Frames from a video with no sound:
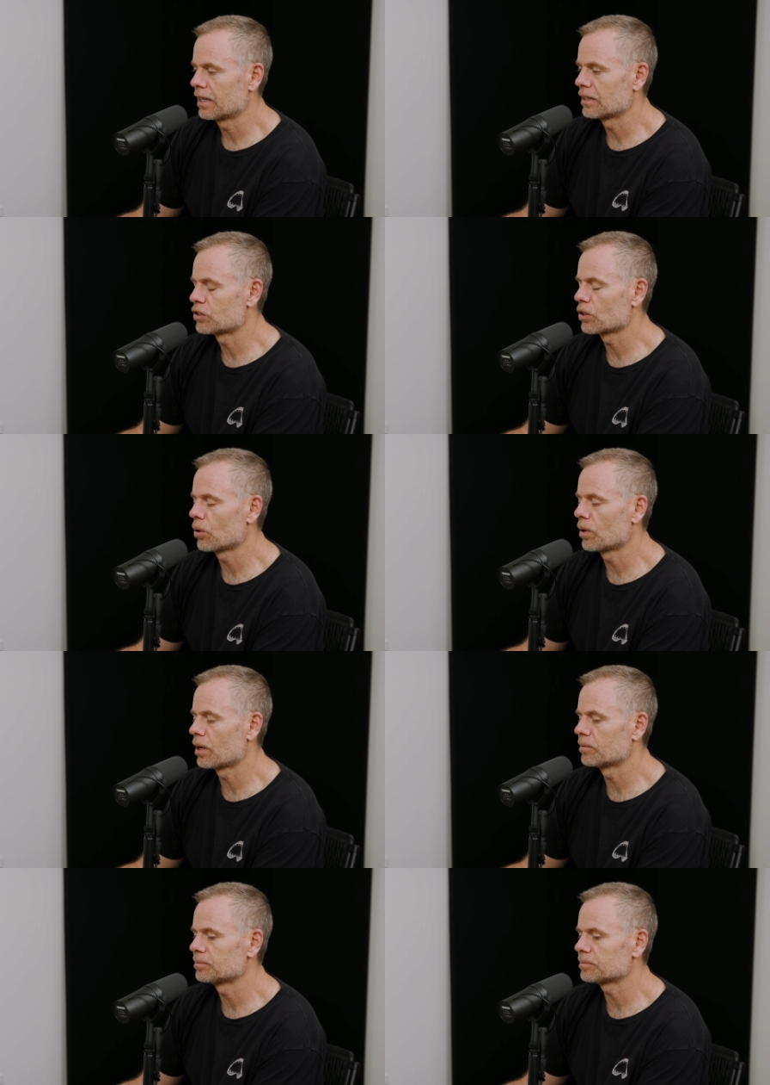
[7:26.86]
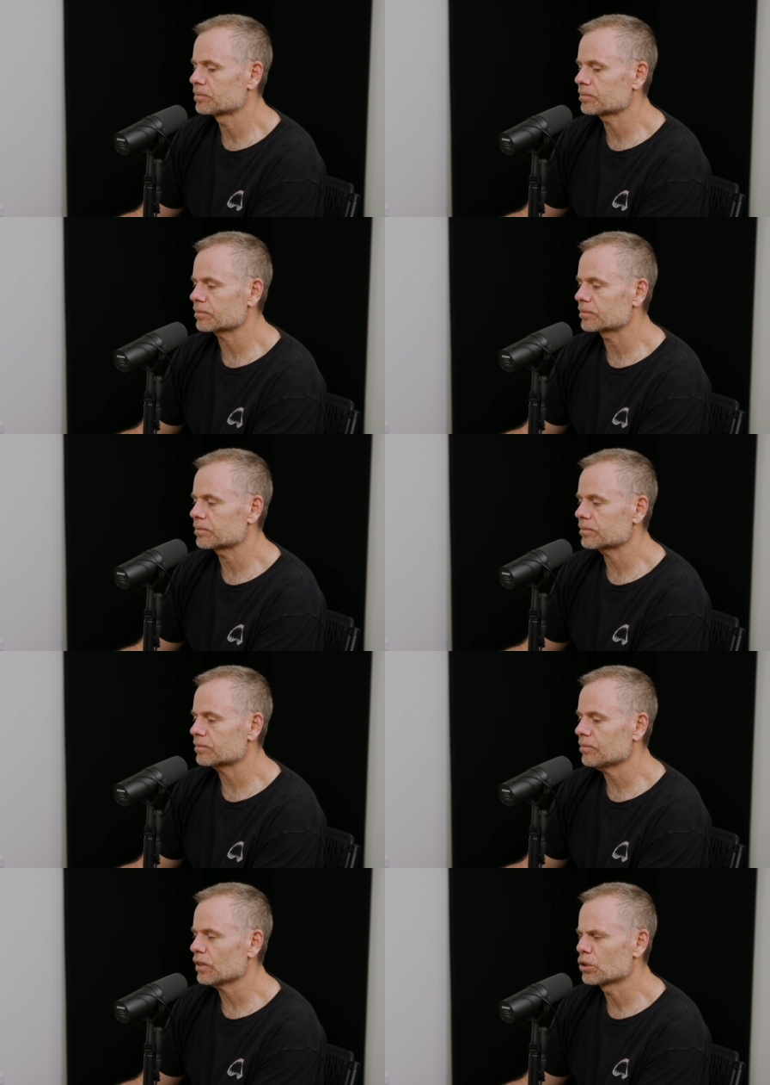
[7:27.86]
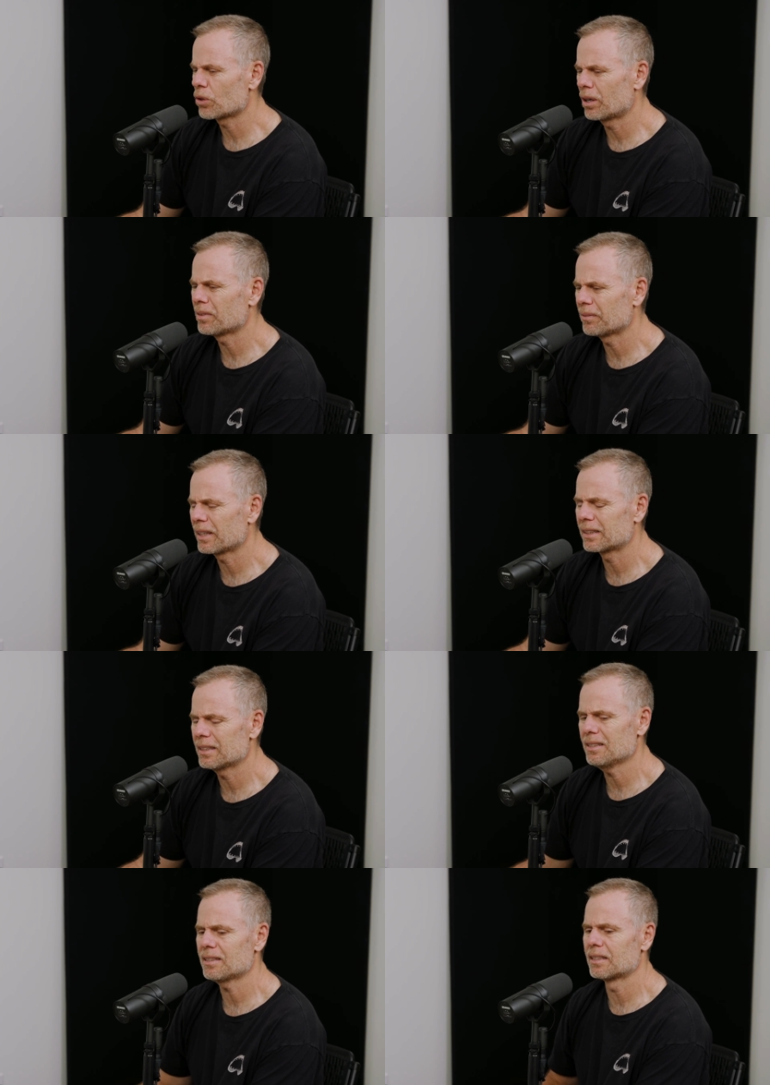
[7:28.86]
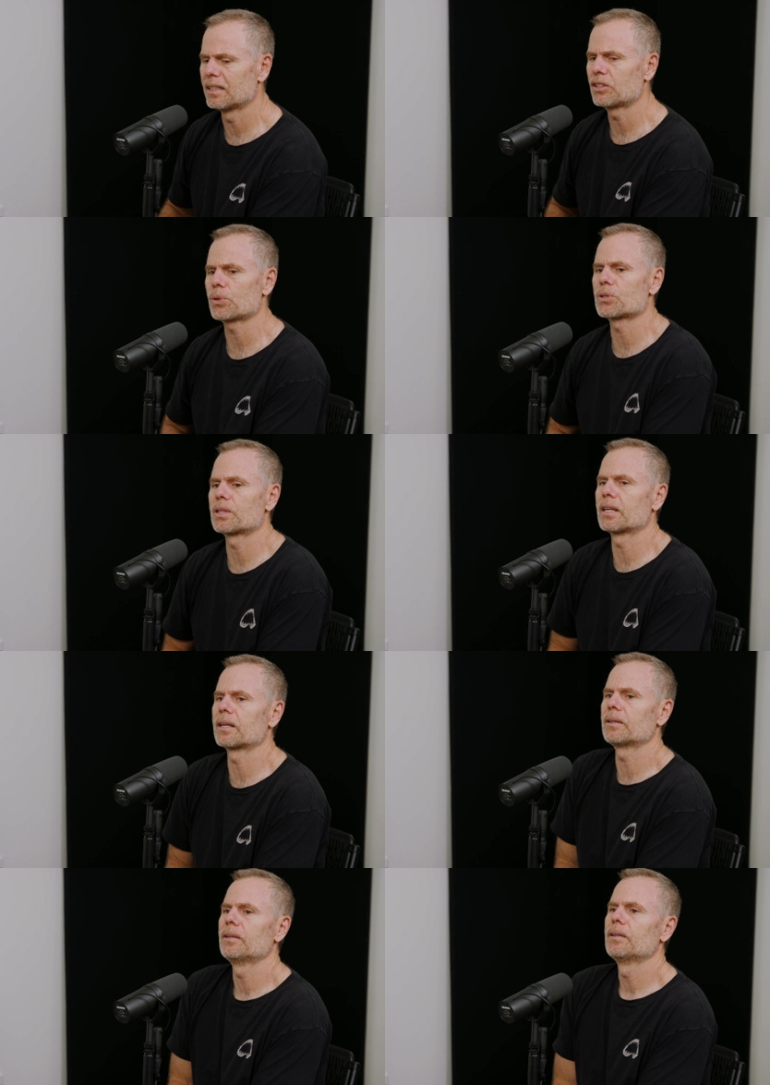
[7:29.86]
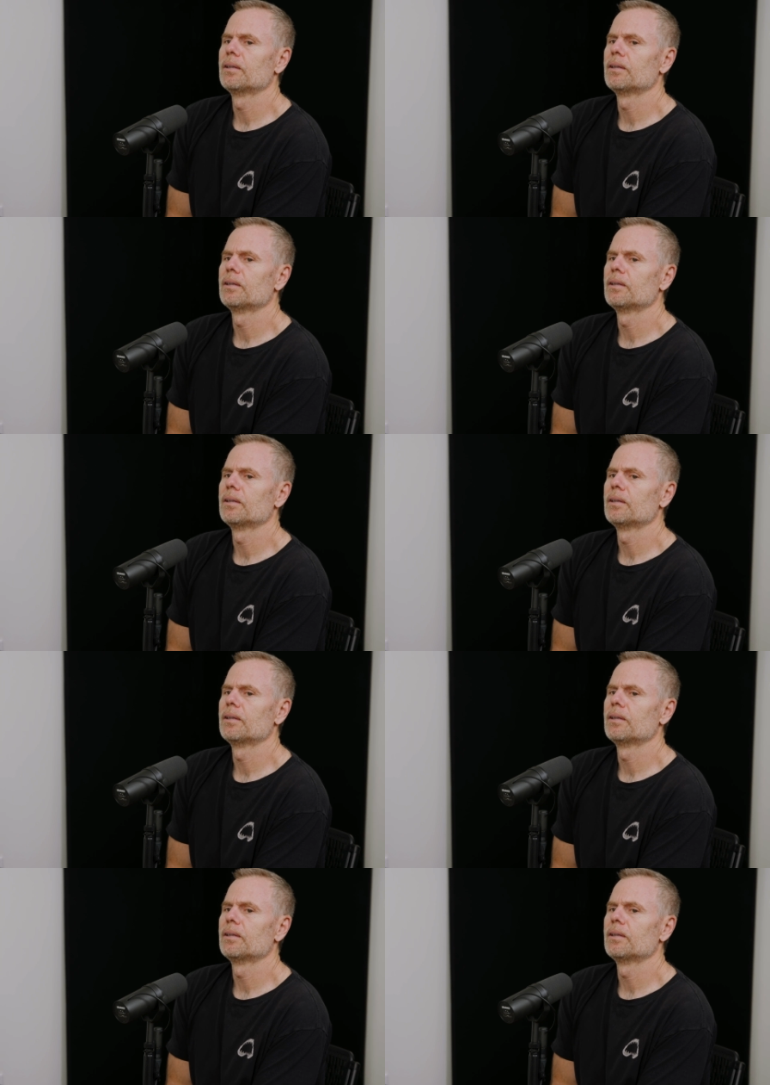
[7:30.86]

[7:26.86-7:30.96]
And so I'm like, this is an interesting